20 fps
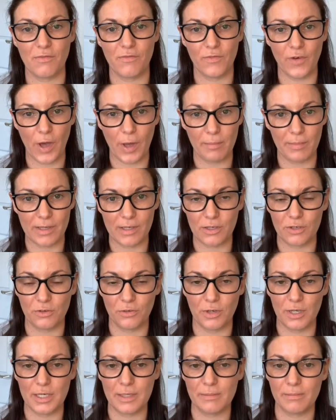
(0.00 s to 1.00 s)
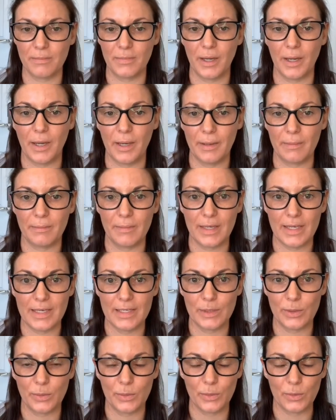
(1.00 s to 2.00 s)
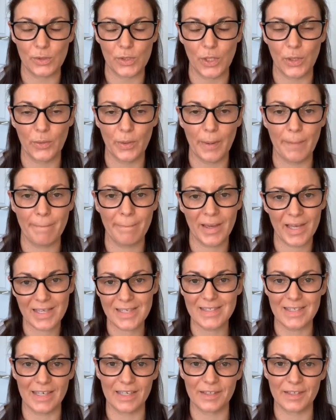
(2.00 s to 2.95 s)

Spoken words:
firming cream is also amazing.